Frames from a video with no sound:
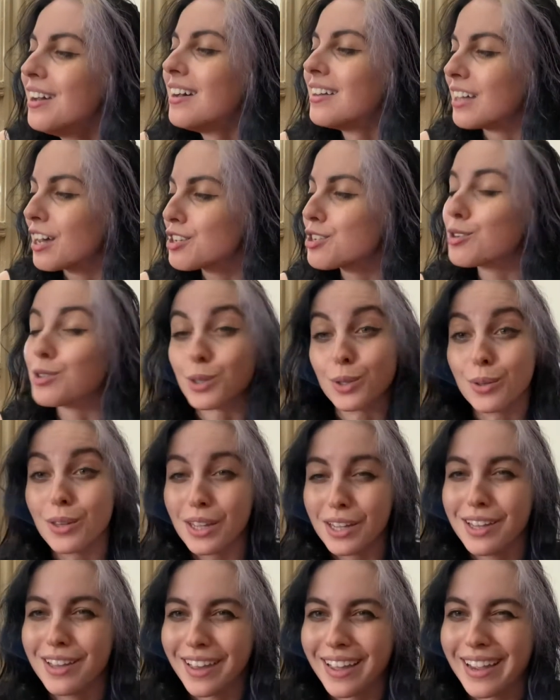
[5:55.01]
That's
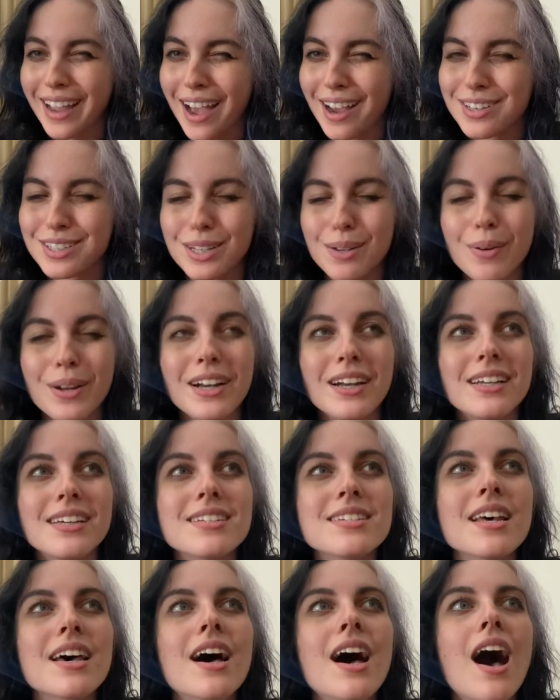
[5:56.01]
truly like actually what it is.